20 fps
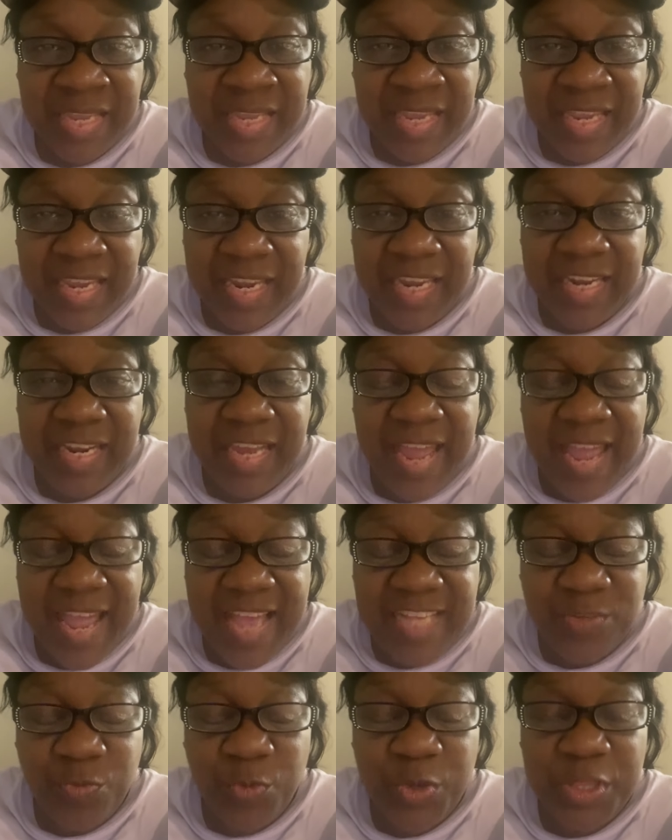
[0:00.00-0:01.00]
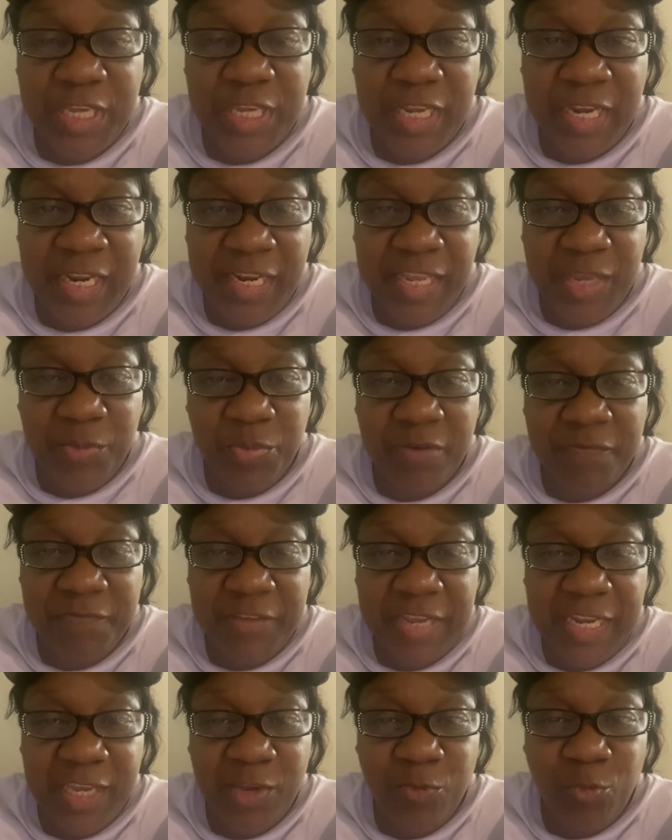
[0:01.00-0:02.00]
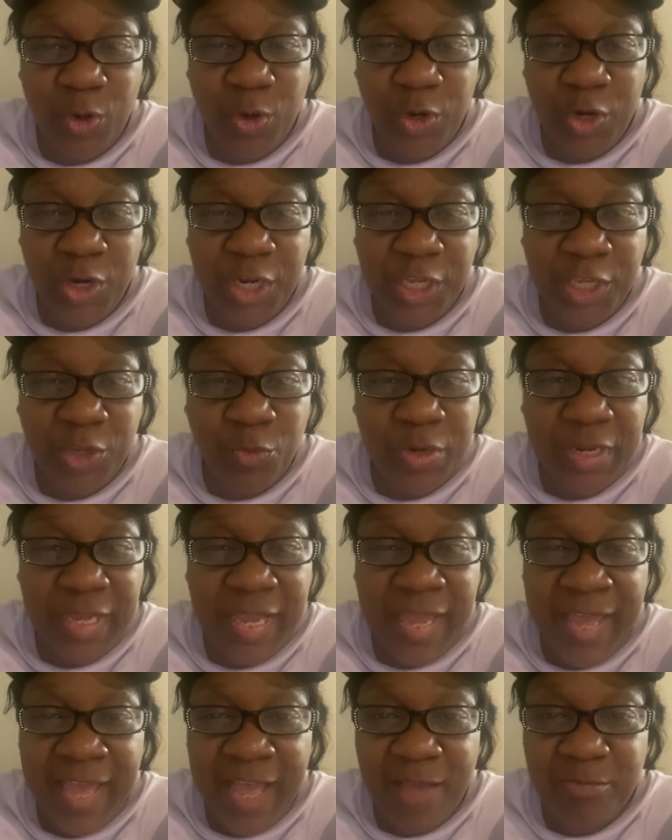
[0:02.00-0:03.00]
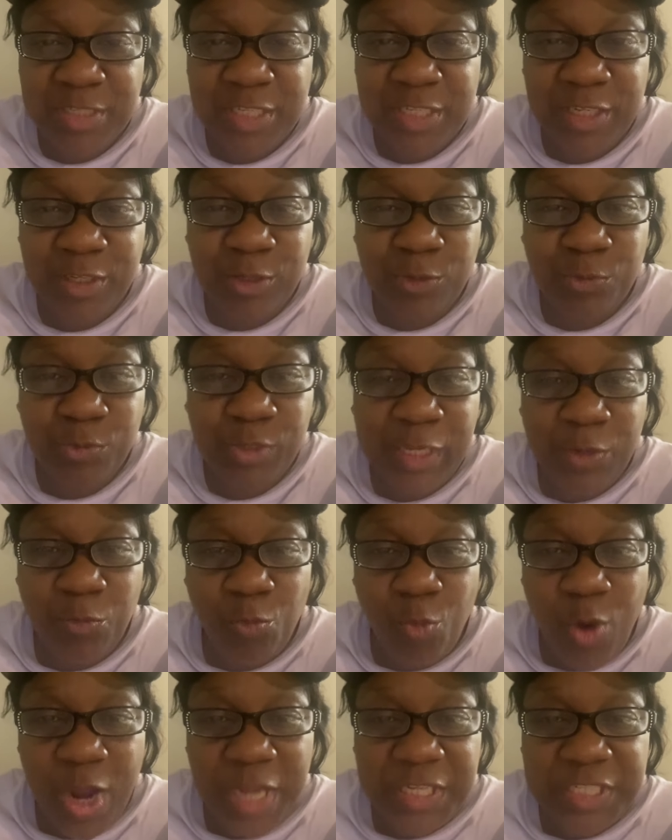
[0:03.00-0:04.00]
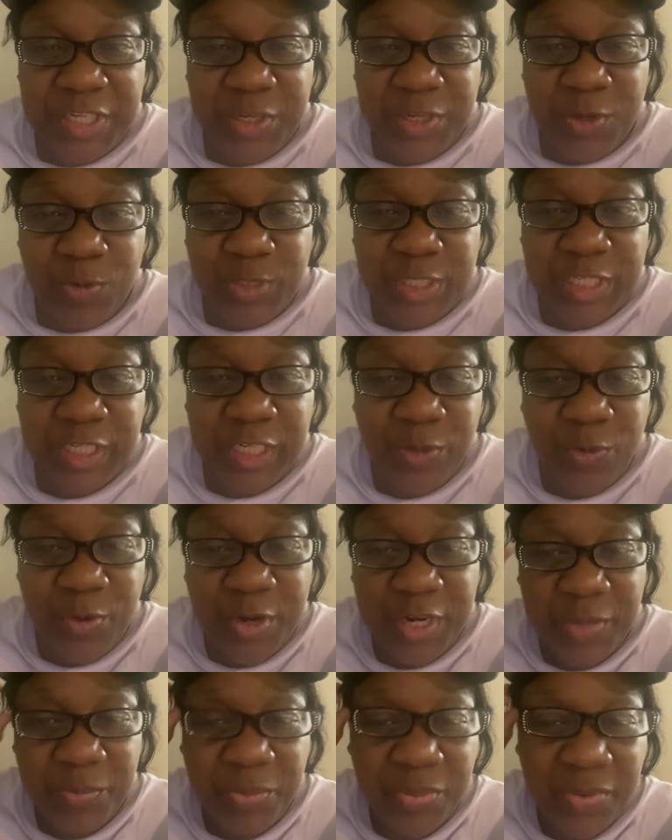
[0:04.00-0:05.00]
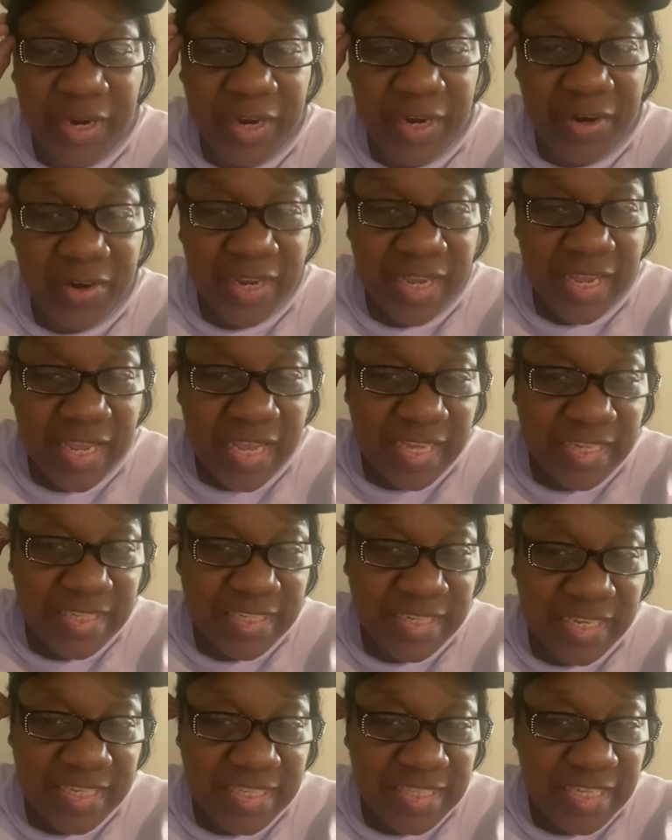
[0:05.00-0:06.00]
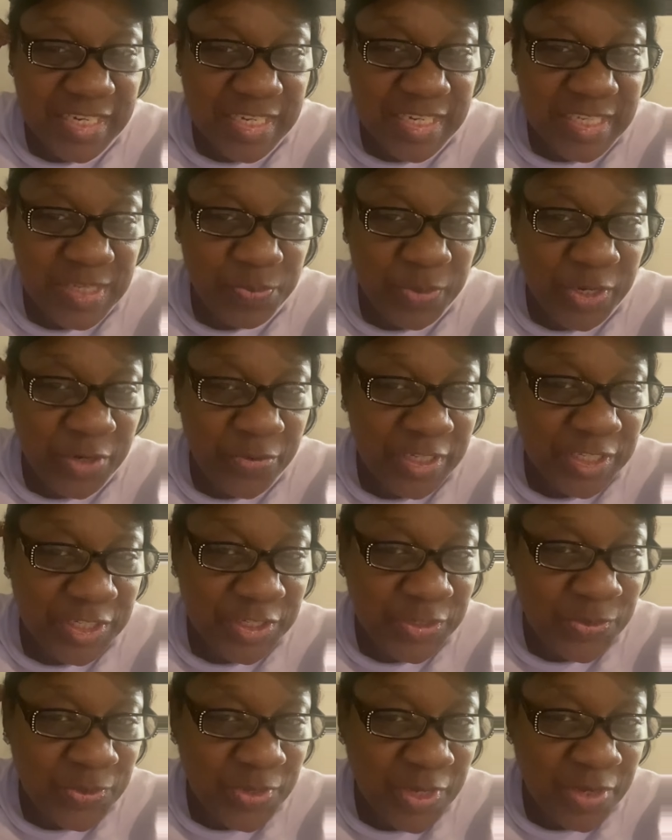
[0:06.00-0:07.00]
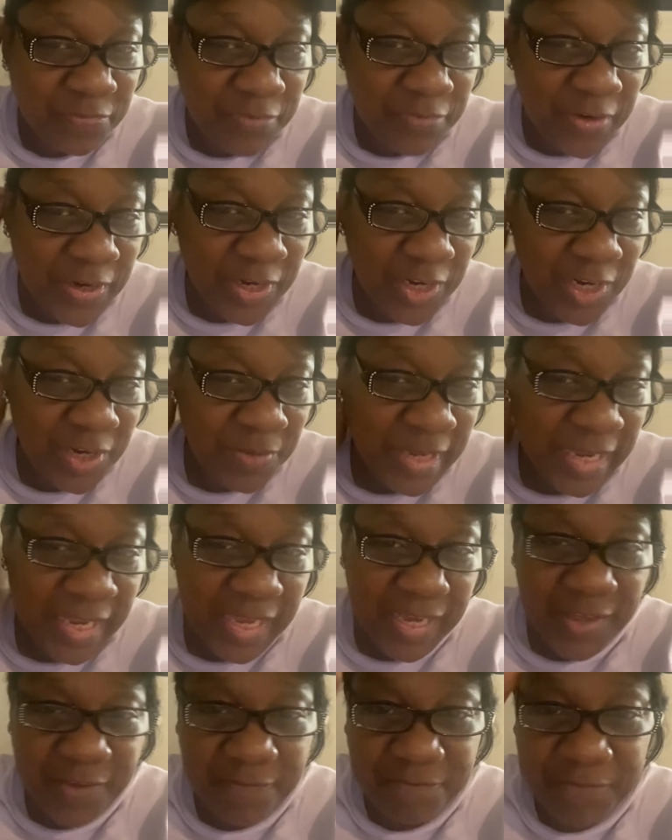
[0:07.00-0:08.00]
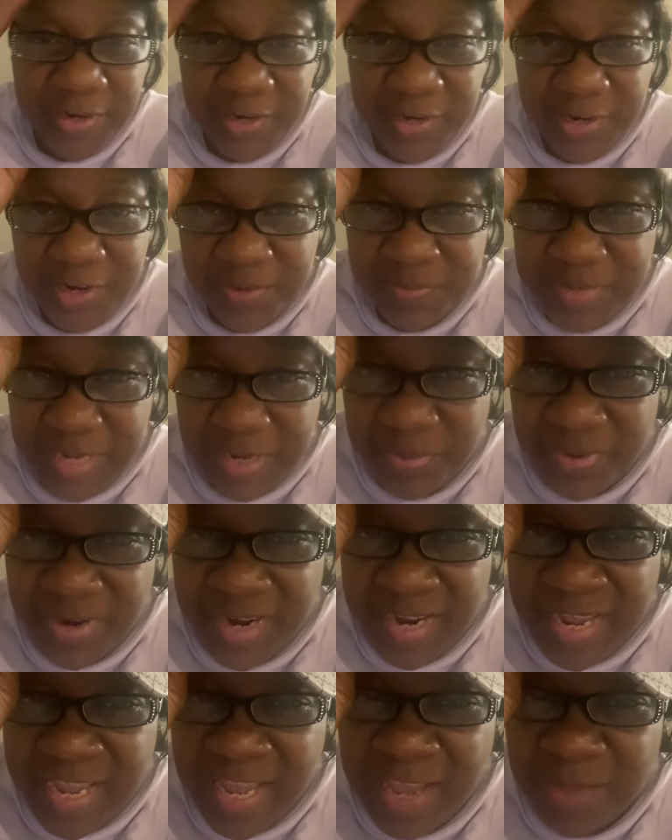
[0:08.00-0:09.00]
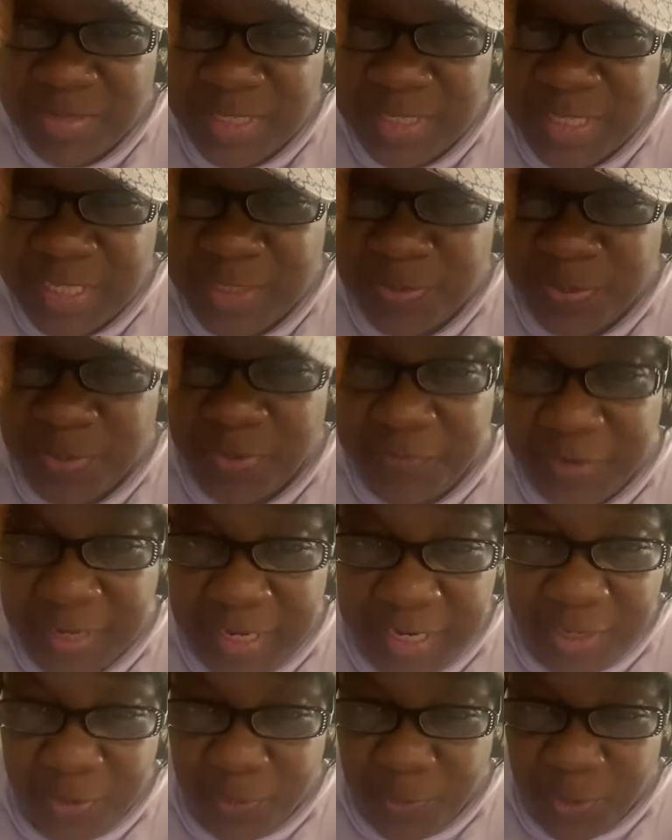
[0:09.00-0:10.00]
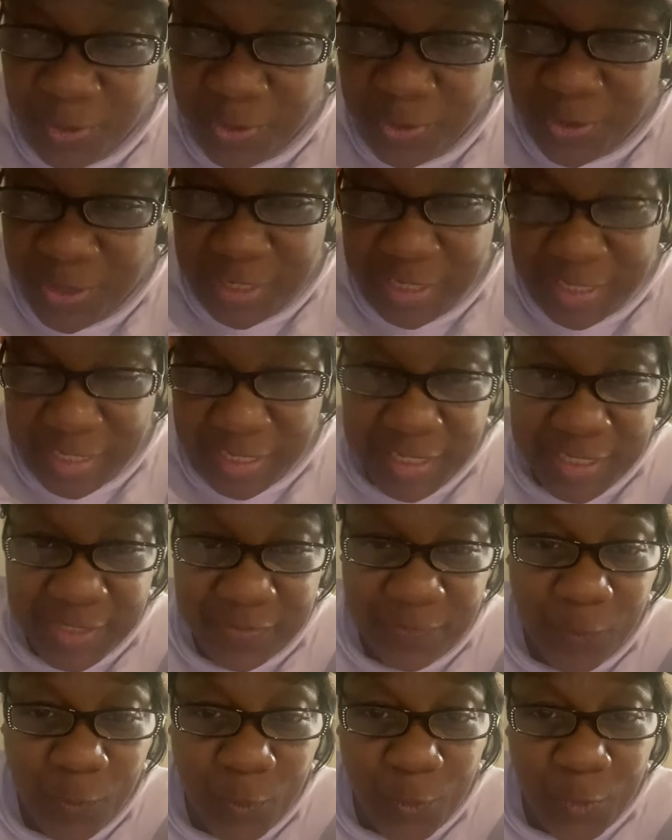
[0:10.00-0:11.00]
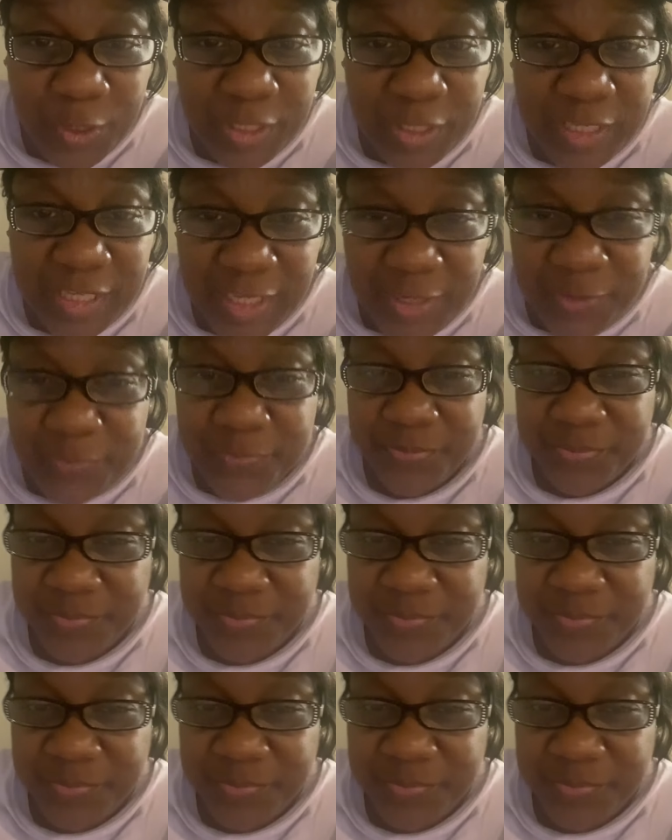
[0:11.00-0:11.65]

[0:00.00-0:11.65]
And as with any prophetic word, you would absolutely want to go to the Lord in prayer, testing the Spirit to affirm and confirm that perhaps this prophetic word is for you.